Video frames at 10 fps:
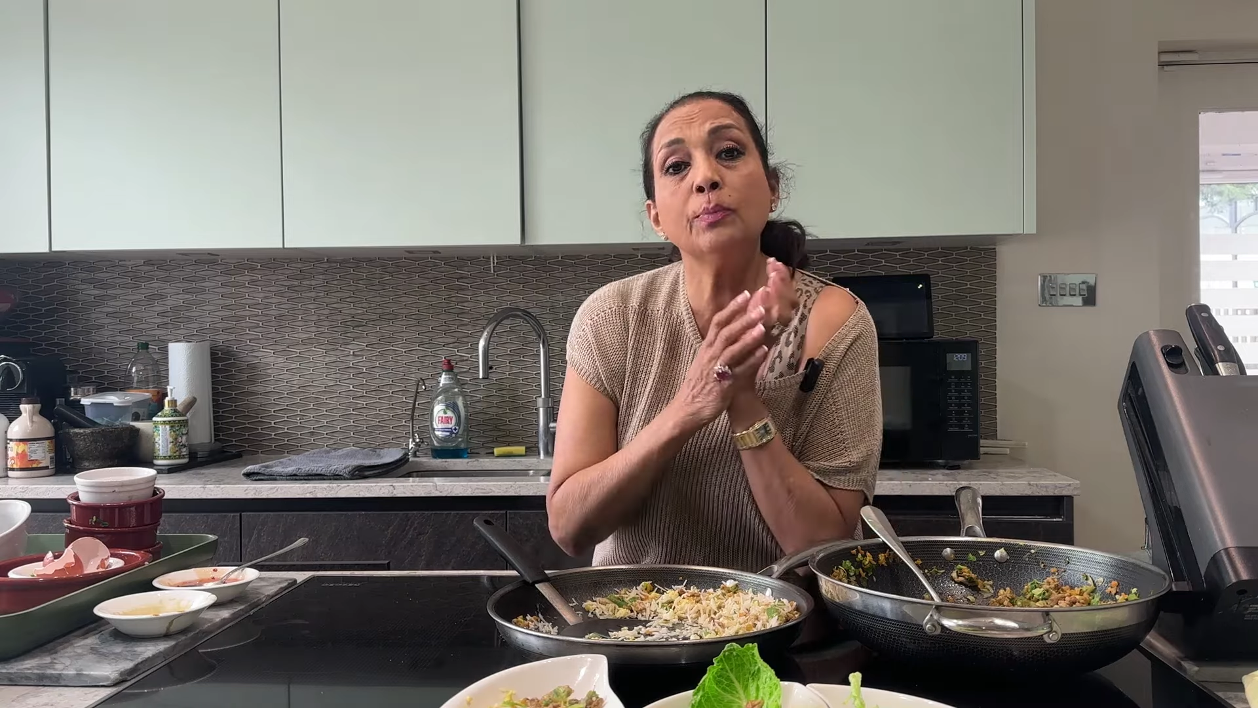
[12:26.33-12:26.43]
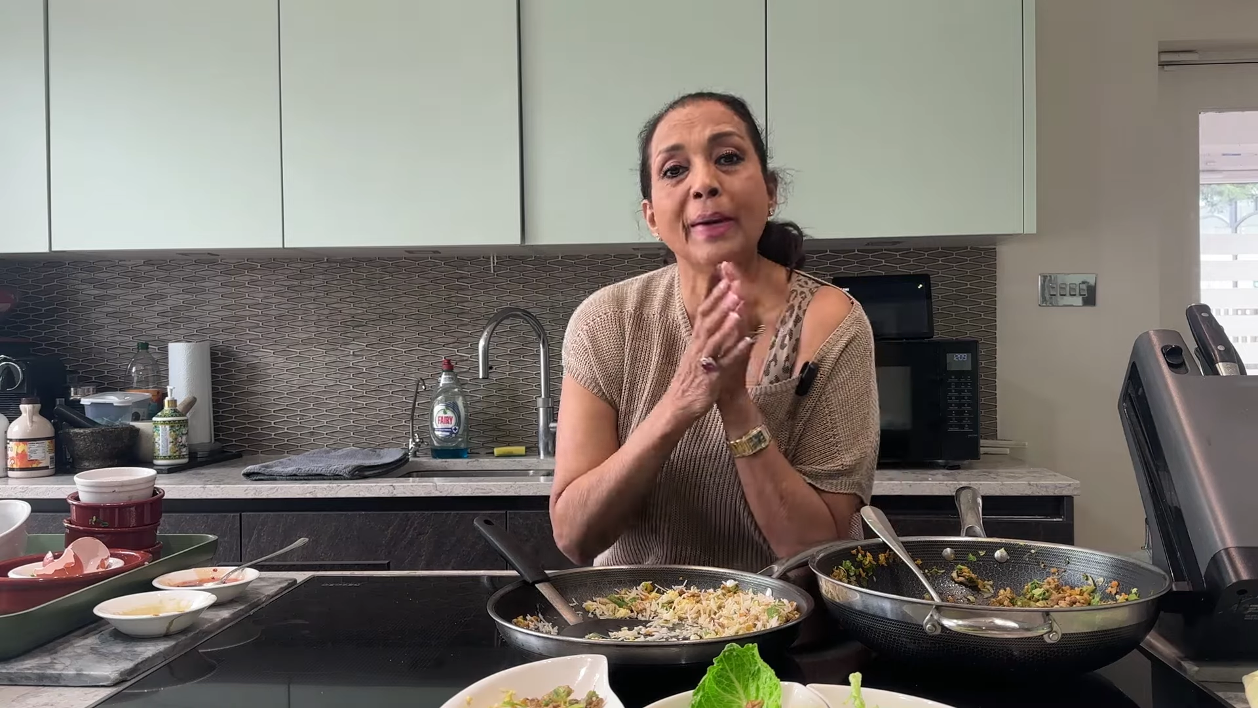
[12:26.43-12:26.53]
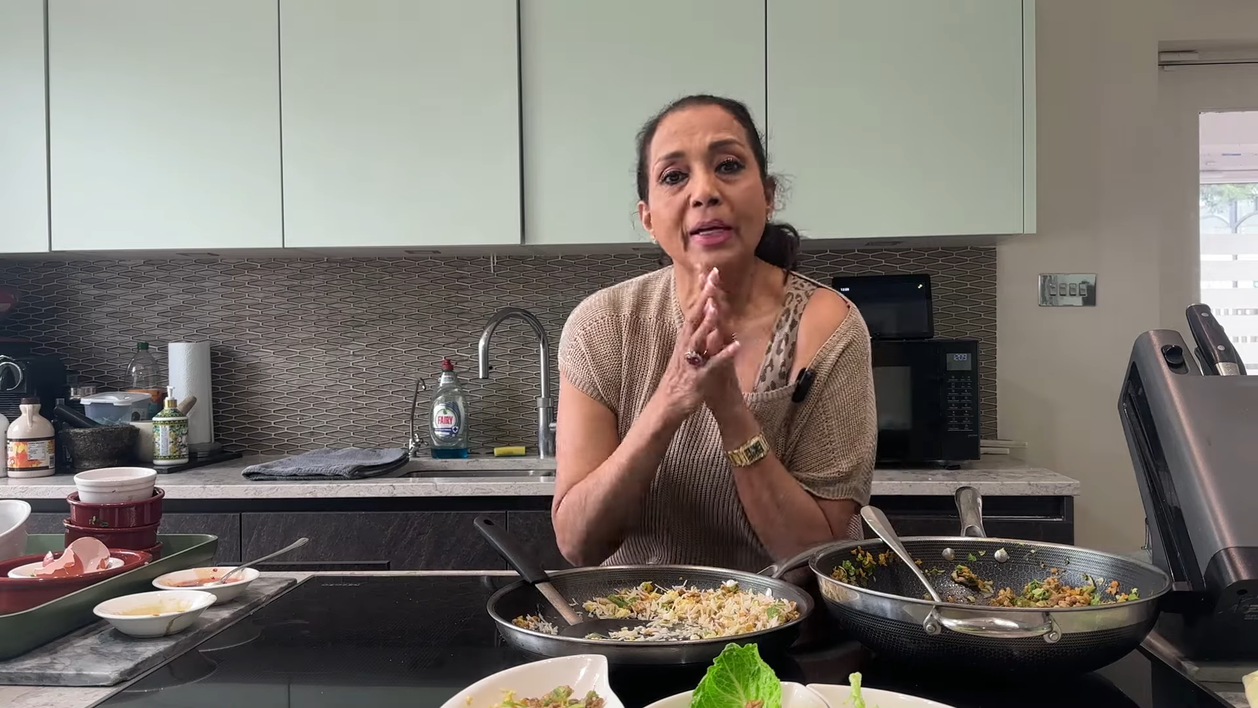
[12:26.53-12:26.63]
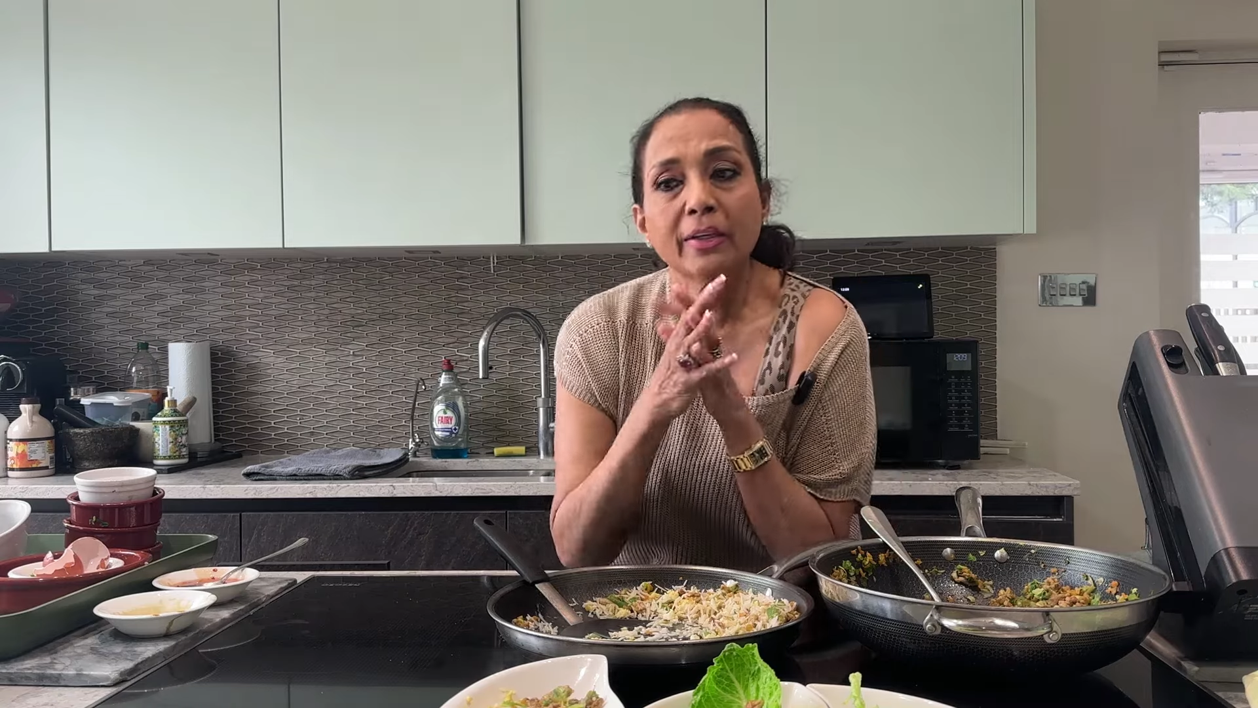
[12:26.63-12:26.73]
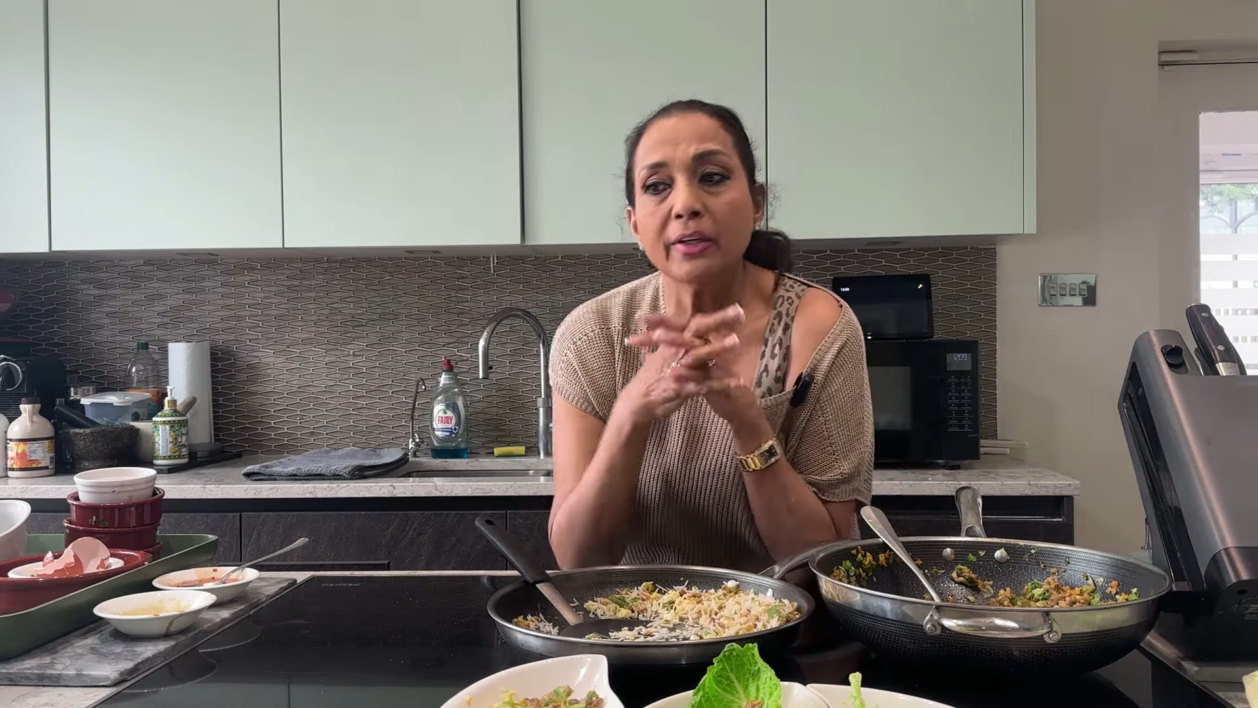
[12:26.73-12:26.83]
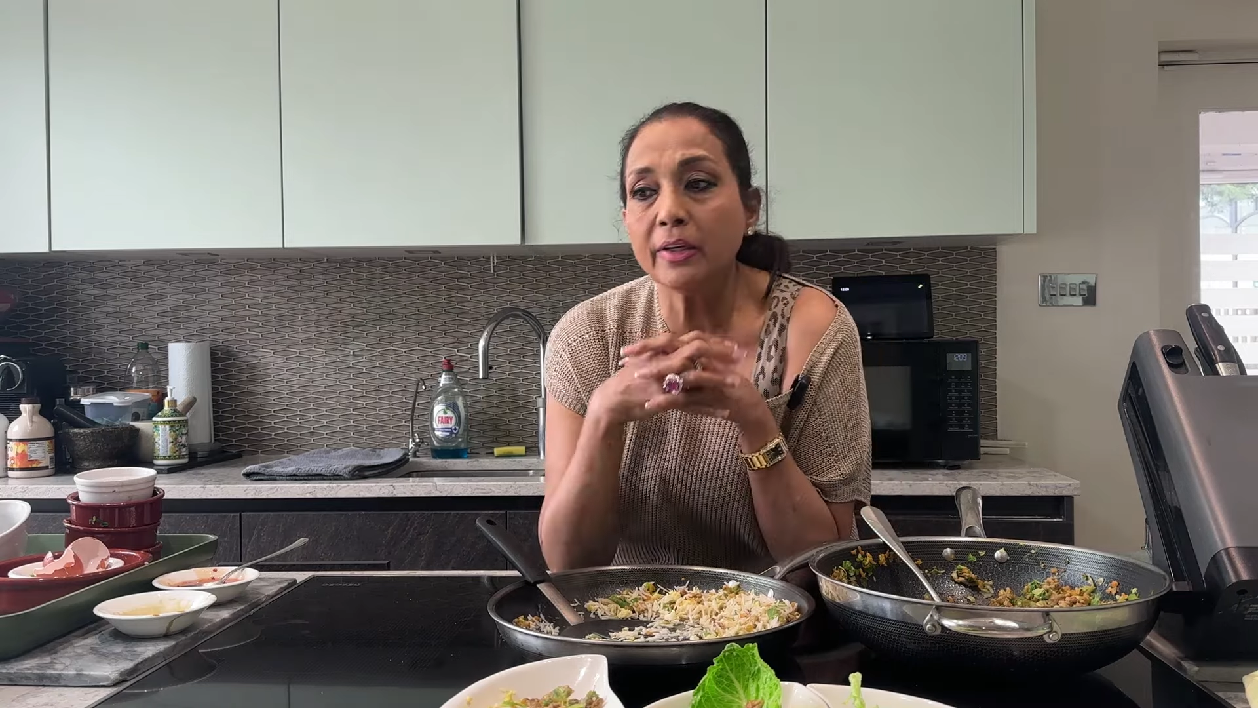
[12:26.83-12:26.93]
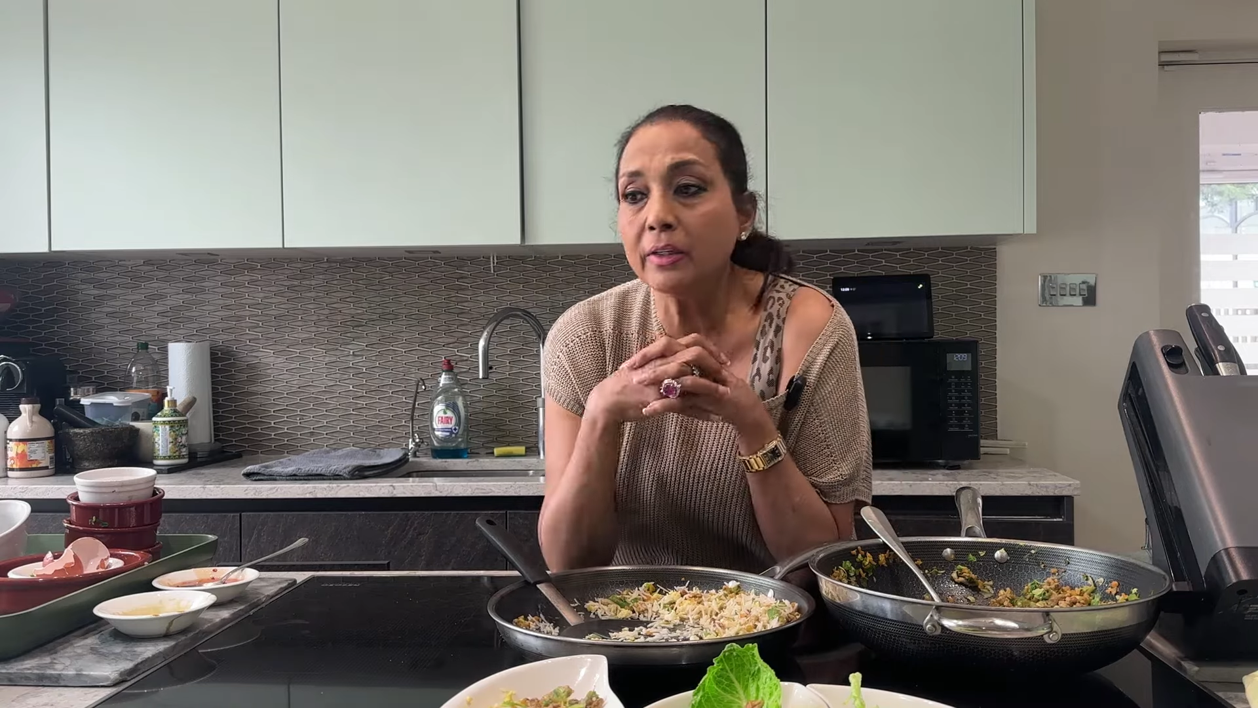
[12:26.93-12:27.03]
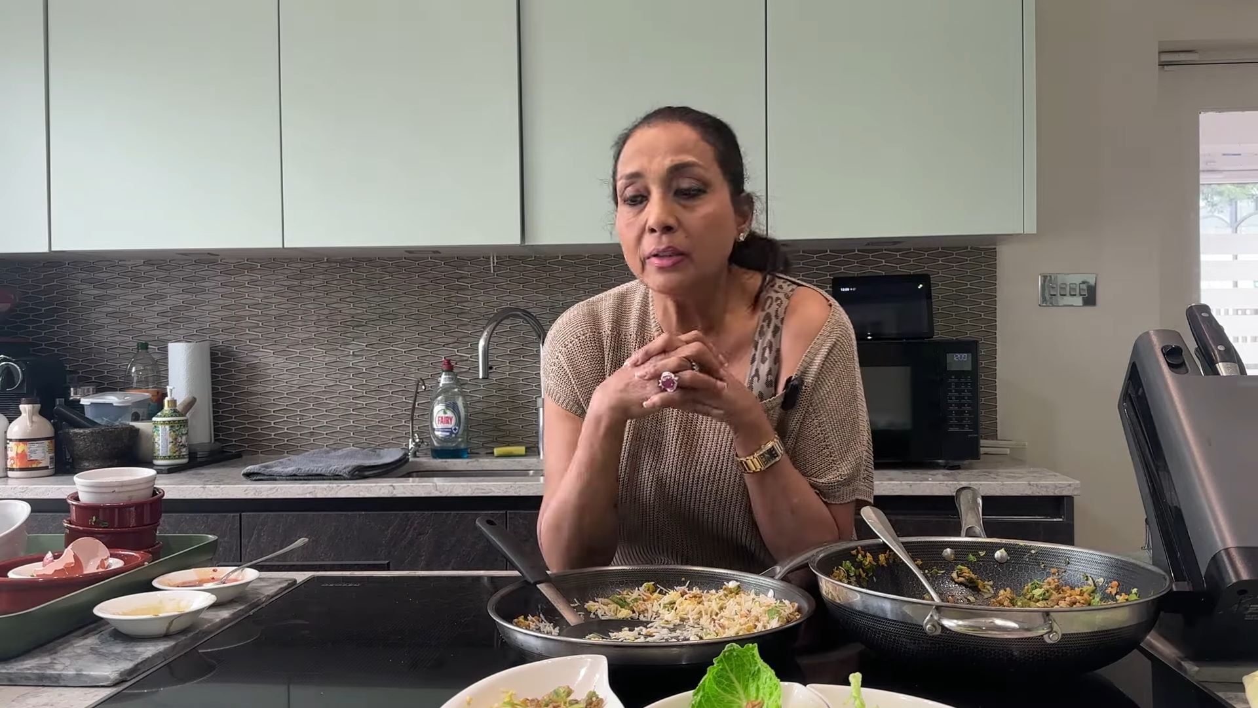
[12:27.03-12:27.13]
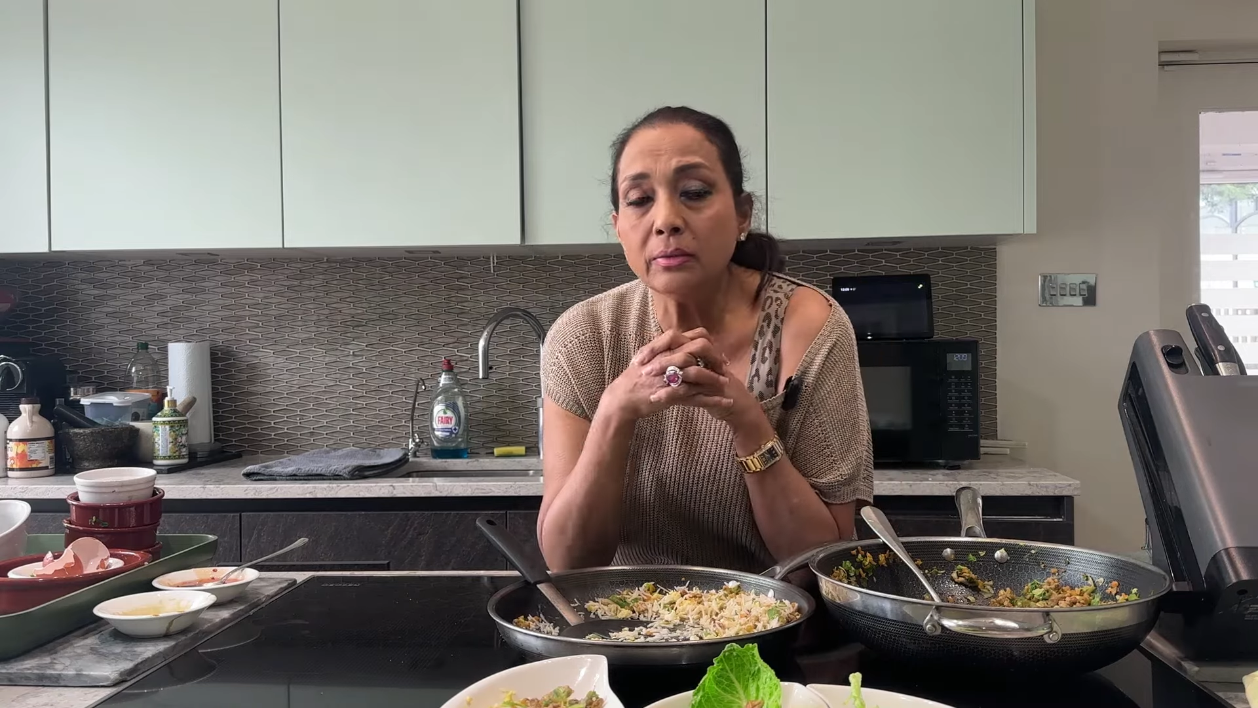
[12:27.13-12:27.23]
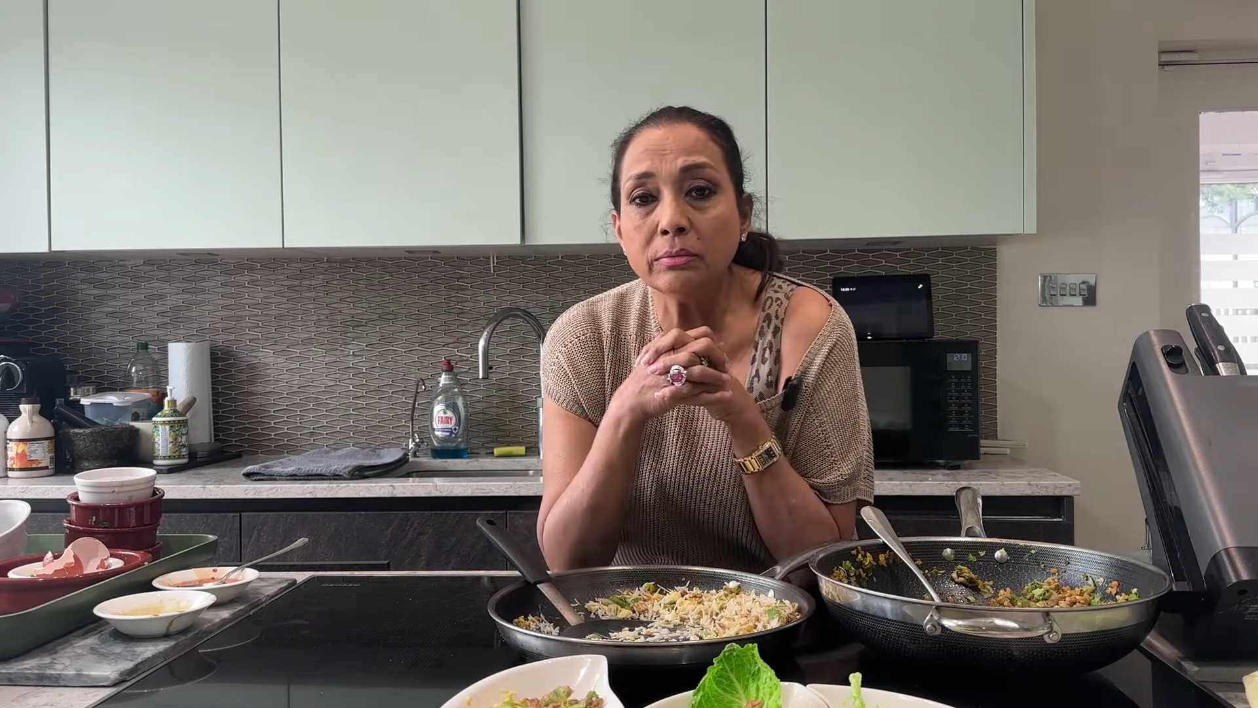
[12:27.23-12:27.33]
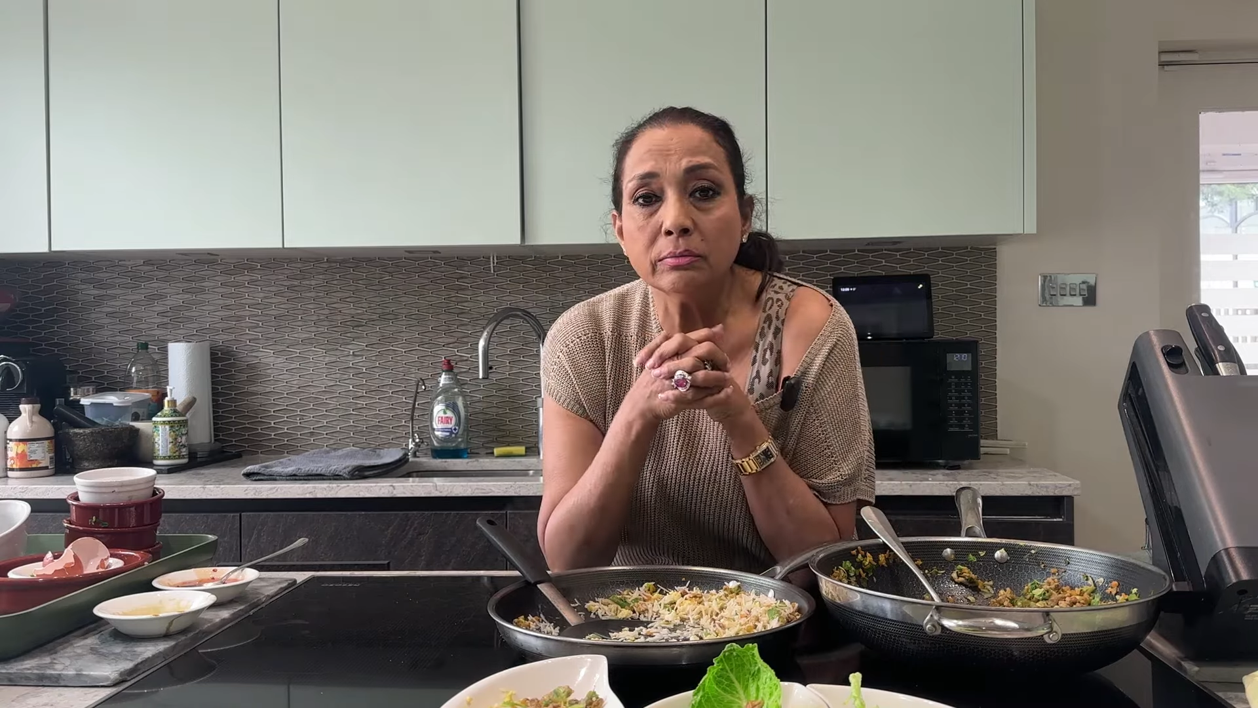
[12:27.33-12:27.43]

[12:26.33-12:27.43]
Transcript: back here